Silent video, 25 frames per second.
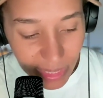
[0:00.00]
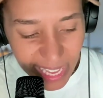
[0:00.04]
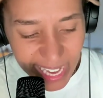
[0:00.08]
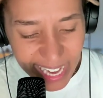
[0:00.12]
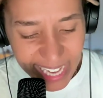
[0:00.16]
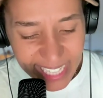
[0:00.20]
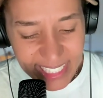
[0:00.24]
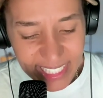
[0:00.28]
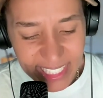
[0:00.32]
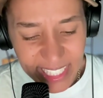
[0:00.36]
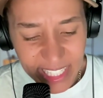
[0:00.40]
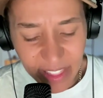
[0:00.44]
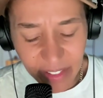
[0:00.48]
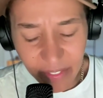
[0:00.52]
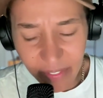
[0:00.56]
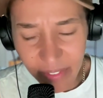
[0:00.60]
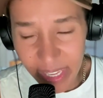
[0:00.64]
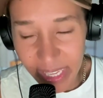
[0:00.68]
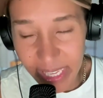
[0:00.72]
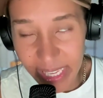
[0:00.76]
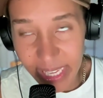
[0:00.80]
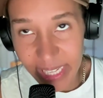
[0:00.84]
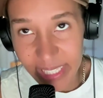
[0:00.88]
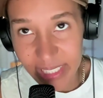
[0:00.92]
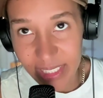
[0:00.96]
I see the
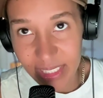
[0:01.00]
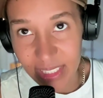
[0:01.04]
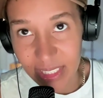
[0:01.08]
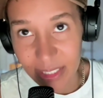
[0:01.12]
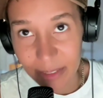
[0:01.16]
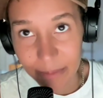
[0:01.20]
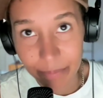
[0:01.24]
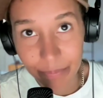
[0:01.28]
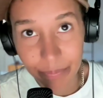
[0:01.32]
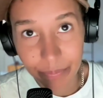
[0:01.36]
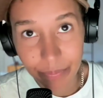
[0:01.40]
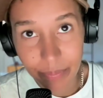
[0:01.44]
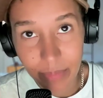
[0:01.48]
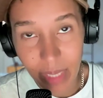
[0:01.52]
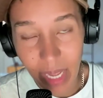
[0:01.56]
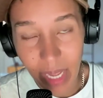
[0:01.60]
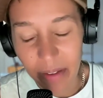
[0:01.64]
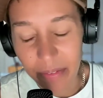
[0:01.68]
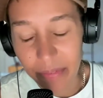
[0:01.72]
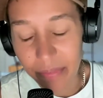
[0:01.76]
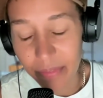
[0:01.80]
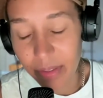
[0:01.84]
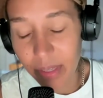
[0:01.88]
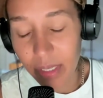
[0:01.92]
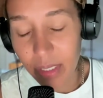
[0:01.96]
vacation.
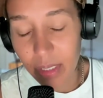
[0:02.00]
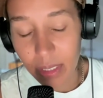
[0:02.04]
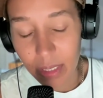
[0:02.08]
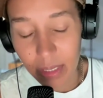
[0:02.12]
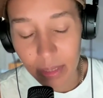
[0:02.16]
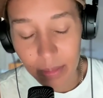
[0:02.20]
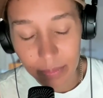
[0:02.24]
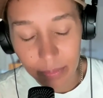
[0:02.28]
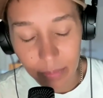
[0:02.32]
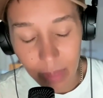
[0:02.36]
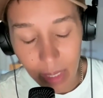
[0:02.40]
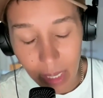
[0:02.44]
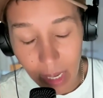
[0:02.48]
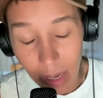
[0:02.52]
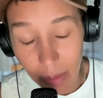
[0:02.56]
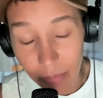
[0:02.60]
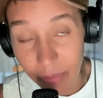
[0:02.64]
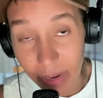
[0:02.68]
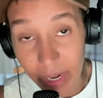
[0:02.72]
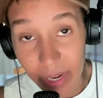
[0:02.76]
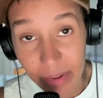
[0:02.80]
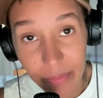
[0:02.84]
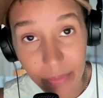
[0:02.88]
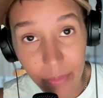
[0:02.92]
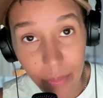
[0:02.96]
I feel it and I'm
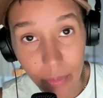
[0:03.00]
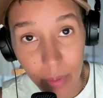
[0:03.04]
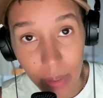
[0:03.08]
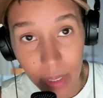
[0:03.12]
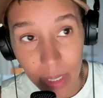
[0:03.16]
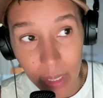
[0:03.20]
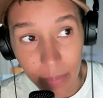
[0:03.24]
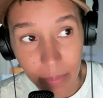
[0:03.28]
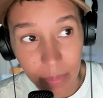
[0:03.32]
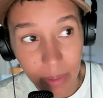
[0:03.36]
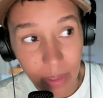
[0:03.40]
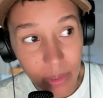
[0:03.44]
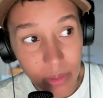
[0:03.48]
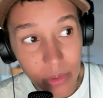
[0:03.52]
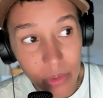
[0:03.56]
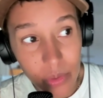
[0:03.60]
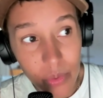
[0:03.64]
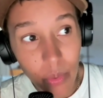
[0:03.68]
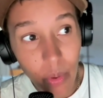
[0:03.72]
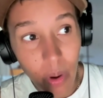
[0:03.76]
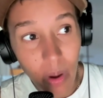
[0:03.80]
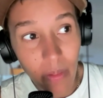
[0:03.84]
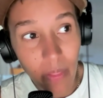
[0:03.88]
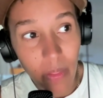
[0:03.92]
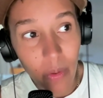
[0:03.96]
ready for it. I'm going to
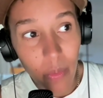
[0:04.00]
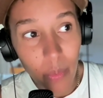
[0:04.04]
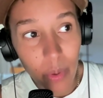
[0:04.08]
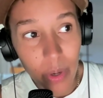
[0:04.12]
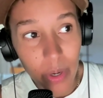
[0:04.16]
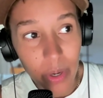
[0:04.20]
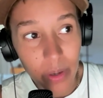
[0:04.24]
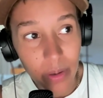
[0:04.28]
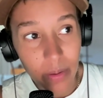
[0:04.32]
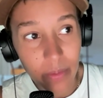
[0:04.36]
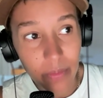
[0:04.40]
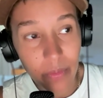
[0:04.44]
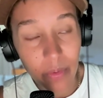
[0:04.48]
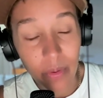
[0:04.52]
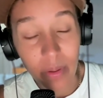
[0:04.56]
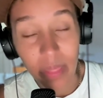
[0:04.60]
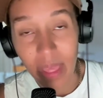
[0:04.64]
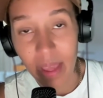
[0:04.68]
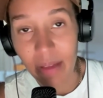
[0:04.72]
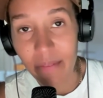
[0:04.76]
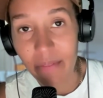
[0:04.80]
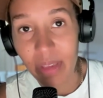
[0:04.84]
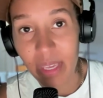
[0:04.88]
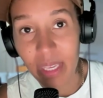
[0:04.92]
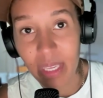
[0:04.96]
do all the work for
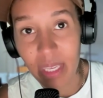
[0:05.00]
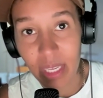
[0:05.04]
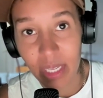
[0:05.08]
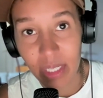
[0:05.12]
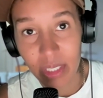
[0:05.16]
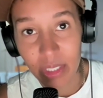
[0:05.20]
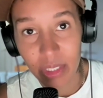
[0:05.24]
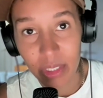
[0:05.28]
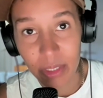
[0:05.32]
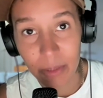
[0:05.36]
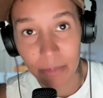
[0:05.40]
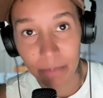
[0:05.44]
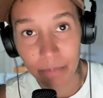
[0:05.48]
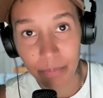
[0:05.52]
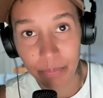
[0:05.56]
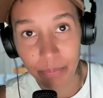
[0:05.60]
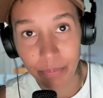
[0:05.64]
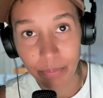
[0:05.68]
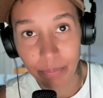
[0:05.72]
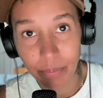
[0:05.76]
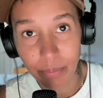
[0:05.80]
that vacation.